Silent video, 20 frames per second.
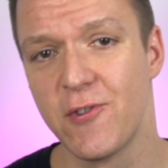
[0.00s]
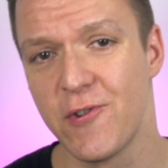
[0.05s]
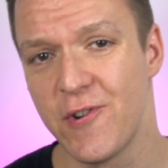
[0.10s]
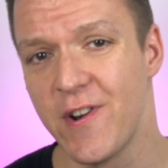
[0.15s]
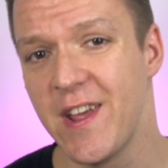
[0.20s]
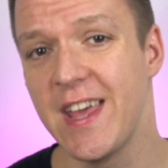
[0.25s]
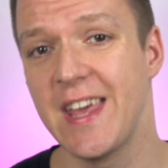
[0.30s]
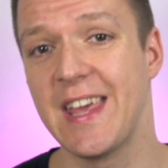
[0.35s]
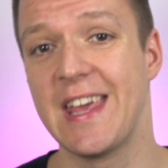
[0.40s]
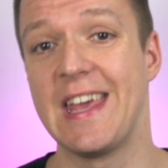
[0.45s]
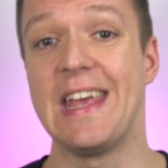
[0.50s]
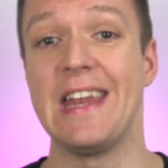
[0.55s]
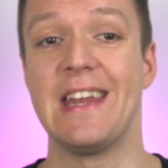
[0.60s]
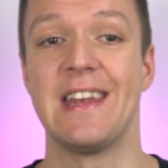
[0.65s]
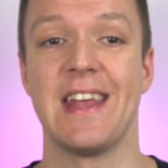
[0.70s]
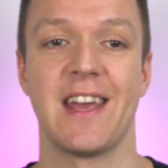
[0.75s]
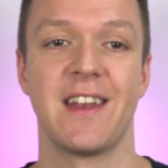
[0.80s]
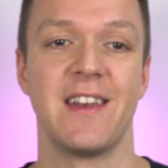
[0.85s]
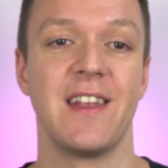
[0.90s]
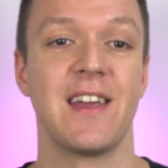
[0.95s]
three key
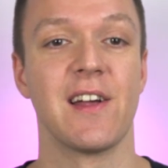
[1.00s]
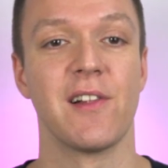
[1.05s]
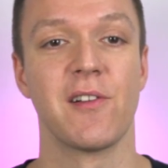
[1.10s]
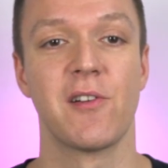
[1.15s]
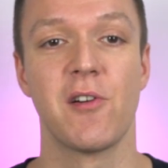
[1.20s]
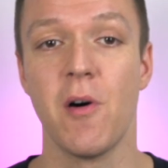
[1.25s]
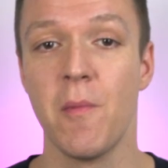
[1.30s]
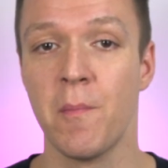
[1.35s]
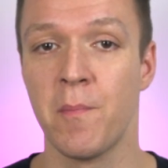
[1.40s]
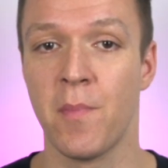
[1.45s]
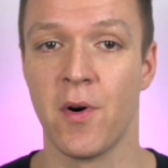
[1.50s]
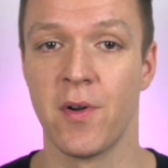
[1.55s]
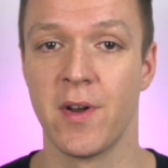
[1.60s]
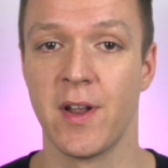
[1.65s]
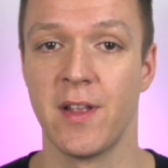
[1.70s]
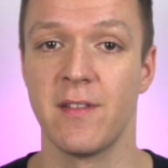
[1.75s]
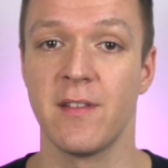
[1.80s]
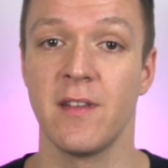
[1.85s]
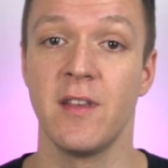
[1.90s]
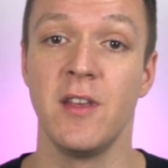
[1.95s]
technical
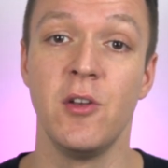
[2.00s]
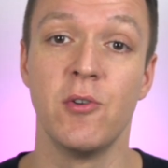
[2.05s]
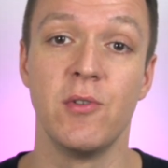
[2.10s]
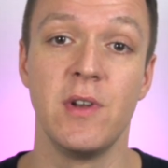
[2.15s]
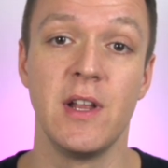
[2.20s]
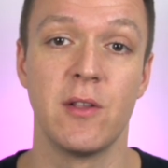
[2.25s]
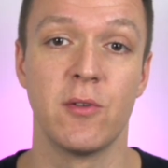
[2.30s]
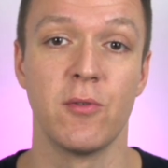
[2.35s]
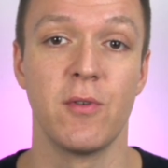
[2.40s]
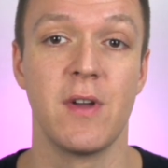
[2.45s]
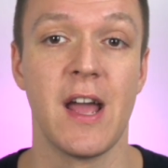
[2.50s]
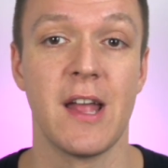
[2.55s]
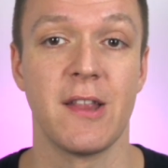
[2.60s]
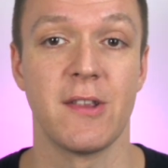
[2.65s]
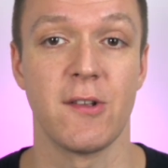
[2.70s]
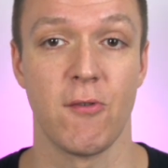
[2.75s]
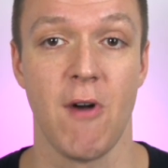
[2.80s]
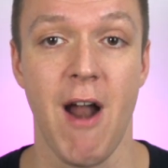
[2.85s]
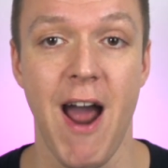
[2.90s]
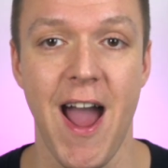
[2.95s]
components you need to
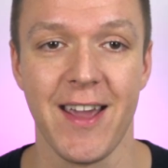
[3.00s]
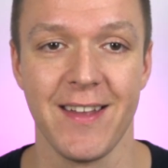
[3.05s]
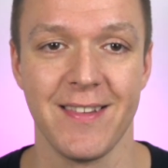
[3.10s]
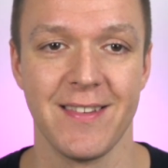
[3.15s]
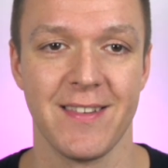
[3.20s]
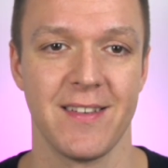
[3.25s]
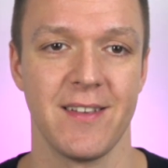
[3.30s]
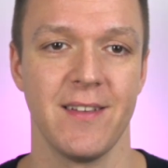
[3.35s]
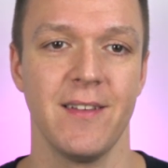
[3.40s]
get right.